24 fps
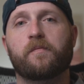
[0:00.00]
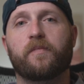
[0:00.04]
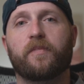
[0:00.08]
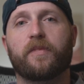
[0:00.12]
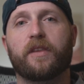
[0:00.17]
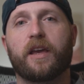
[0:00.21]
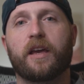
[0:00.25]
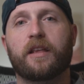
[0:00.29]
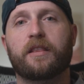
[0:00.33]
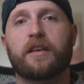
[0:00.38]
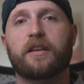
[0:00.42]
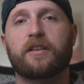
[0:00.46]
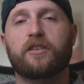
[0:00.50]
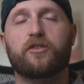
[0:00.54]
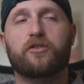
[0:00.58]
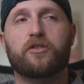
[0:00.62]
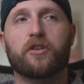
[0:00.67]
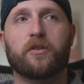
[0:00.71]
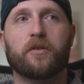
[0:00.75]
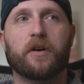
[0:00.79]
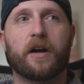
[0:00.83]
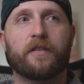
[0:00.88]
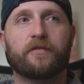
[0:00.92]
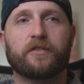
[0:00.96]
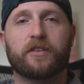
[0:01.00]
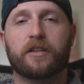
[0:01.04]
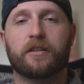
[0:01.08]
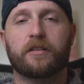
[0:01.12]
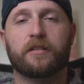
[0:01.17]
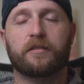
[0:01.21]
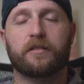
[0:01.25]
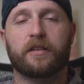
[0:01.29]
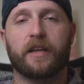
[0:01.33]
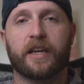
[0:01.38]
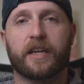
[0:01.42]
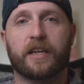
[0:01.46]
And then you don't have
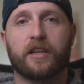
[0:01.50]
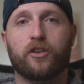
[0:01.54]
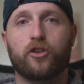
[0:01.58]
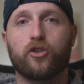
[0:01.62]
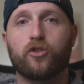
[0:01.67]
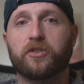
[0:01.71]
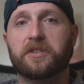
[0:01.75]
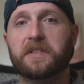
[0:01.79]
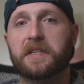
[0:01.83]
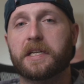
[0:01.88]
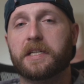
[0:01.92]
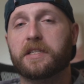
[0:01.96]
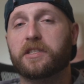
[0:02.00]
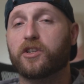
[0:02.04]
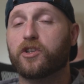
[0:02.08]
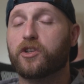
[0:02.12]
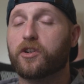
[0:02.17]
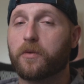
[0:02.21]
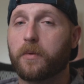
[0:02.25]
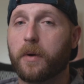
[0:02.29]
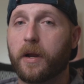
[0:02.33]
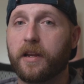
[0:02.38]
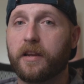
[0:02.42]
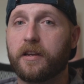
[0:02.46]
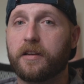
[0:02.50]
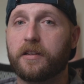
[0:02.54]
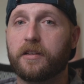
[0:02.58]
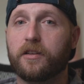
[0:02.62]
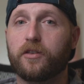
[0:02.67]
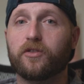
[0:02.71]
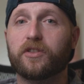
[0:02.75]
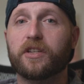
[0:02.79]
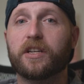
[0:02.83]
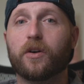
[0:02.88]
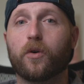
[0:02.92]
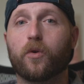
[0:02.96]
to like use it until you're ready to
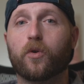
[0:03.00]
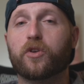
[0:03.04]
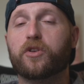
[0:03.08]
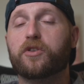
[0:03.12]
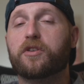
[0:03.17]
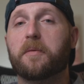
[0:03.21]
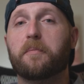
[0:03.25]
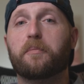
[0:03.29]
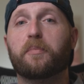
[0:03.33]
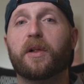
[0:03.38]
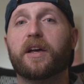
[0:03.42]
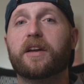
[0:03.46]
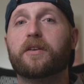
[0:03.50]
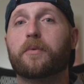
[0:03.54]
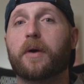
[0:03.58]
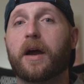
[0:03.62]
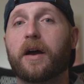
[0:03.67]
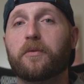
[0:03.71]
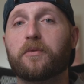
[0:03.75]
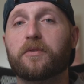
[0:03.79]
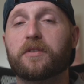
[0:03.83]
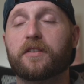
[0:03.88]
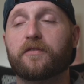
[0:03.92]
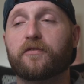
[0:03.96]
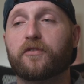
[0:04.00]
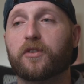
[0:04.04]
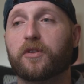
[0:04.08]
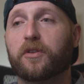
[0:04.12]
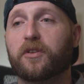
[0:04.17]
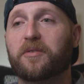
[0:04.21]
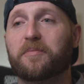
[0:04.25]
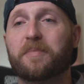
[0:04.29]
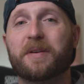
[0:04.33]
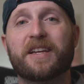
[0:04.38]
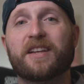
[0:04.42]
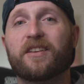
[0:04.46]
use it, or you can play around with it for a
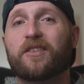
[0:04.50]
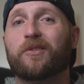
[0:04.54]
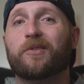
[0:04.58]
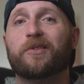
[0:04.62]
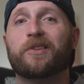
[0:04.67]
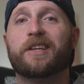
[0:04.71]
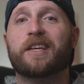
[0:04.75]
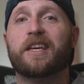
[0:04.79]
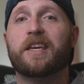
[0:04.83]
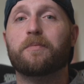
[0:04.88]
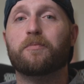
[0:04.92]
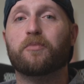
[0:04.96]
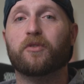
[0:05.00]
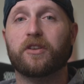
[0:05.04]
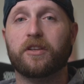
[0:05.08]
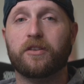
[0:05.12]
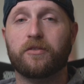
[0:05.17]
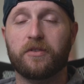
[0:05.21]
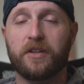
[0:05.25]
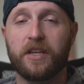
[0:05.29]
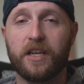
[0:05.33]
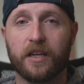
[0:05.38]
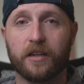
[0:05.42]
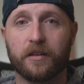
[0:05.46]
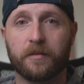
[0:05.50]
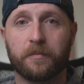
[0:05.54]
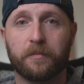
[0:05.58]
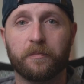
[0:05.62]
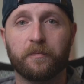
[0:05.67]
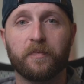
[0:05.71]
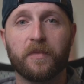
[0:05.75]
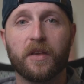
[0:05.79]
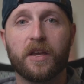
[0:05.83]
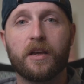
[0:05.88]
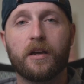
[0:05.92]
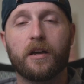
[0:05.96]
little bit and only keep what you need.
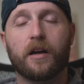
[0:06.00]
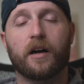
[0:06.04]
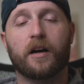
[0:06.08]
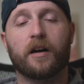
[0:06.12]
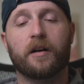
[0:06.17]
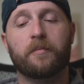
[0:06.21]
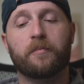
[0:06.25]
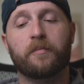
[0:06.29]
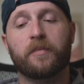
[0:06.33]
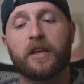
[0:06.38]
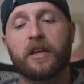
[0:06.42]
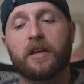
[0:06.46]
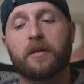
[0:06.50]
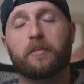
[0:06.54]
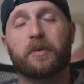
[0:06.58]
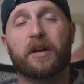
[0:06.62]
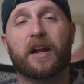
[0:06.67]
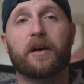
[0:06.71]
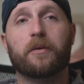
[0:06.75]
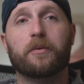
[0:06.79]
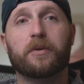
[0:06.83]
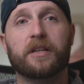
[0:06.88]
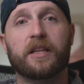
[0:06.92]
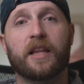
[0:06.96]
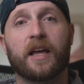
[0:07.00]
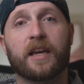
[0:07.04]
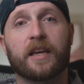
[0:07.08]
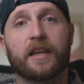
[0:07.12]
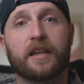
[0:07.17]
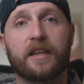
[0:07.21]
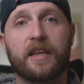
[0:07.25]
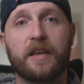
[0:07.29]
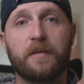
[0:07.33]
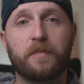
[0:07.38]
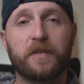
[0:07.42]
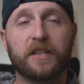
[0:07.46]
But I would
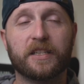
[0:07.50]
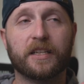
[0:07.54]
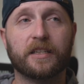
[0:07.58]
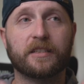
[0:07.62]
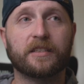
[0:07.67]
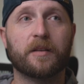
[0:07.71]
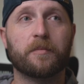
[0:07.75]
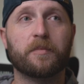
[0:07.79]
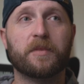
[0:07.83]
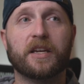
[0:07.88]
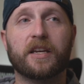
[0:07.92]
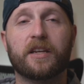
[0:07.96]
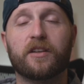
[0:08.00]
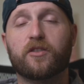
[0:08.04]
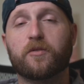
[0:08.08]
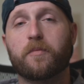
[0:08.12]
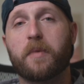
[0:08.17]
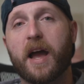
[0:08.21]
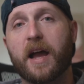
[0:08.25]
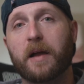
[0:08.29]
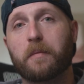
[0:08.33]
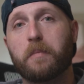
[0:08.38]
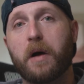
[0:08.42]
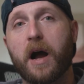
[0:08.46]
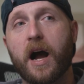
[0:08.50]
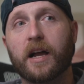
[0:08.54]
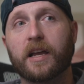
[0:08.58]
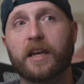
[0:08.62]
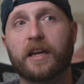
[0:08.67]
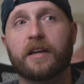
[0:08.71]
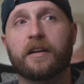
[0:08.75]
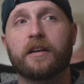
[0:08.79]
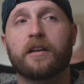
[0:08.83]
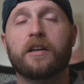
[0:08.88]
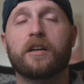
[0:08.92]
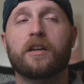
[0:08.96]
like keep this as something in your back
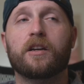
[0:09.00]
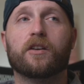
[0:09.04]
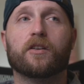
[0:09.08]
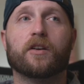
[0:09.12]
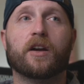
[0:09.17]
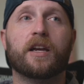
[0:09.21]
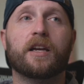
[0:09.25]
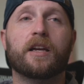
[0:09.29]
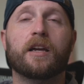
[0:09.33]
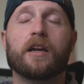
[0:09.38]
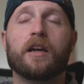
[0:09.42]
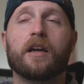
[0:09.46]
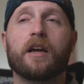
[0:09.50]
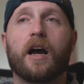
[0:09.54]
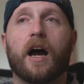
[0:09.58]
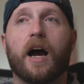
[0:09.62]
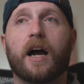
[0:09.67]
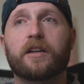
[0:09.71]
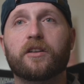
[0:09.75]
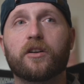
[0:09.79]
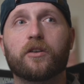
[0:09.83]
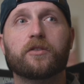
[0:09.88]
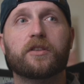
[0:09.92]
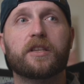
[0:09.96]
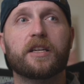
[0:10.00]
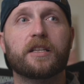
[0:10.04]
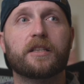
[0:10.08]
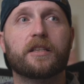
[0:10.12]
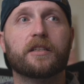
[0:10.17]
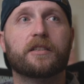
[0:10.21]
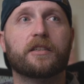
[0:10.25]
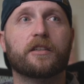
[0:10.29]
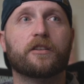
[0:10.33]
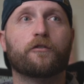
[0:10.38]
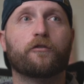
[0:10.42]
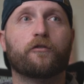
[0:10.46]
pocket, right? I don't think
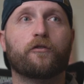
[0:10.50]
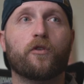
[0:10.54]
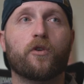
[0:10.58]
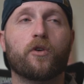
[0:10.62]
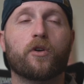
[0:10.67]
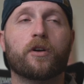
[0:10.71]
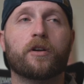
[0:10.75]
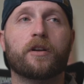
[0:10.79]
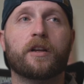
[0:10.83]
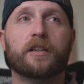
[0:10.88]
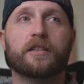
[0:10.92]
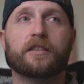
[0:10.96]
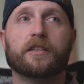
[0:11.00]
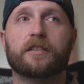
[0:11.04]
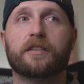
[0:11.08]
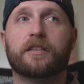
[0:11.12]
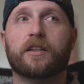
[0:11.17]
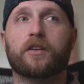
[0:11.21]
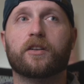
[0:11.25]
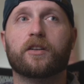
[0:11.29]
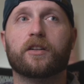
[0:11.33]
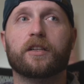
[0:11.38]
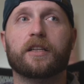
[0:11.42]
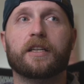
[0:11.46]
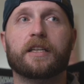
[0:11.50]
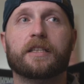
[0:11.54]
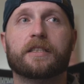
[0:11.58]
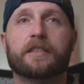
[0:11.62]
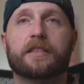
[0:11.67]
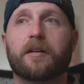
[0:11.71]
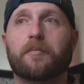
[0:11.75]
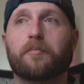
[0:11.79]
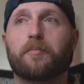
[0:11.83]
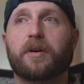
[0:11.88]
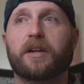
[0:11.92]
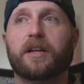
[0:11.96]
this is for necessarily
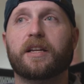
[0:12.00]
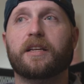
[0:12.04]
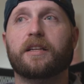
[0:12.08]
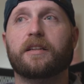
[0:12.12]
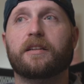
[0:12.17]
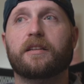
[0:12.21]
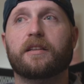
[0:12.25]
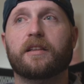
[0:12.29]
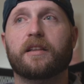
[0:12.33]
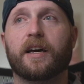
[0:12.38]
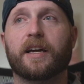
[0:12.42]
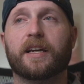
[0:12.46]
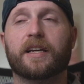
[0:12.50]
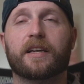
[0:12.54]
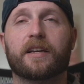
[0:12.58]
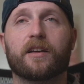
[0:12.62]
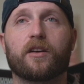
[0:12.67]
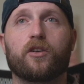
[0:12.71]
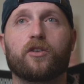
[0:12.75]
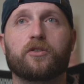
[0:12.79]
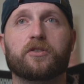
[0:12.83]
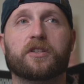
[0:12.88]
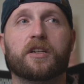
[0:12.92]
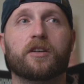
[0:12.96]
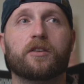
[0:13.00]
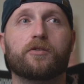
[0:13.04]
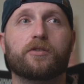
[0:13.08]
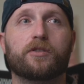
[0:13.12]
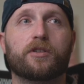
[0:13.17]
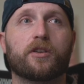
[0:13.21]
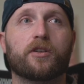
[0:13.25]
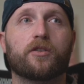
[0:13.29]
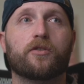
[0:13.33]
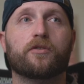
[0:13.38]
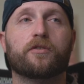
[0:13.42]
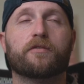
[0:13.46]
somebody like who's going
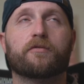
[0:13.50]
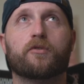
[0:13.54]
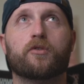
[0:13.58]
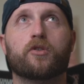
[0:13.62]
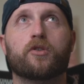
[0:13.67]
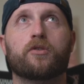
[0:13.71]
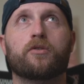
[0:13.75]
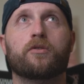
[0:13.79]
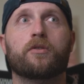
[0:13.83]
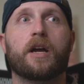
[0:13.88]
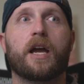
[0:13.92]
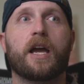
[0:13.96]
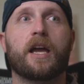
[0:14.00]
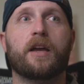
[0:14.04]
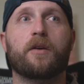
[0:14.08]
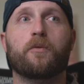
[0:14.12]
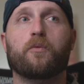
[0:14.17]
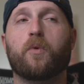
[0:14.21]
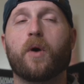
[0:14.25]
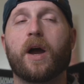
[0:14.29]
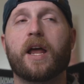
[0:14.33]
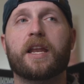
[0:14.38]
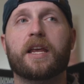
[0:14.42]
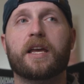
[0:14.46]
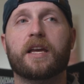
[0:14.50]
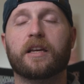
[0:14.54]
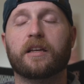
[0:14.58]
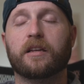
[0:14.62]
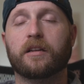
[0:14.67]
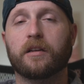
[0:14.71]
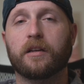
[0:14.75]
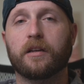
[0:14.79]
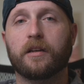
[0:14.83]
to go through a wedding